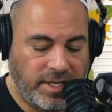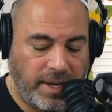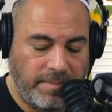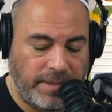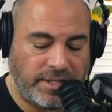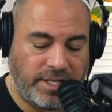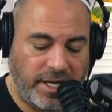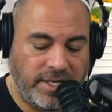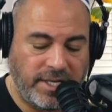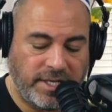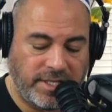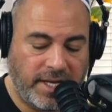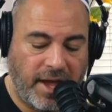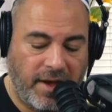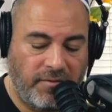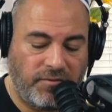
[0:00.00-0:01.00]
10%
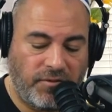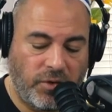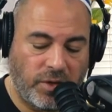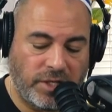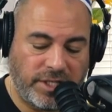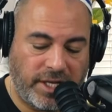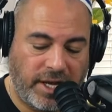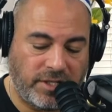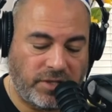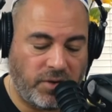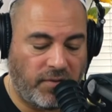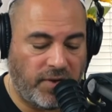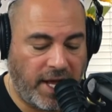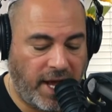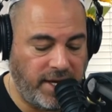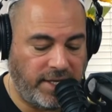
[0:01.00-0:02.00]
discount, 4 stays
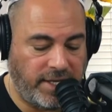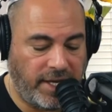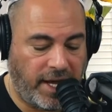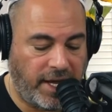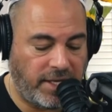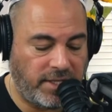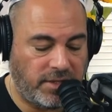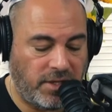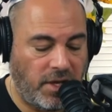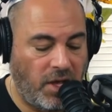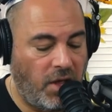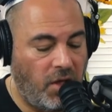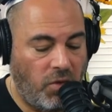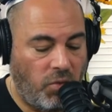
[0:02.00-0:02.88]
over 90 days.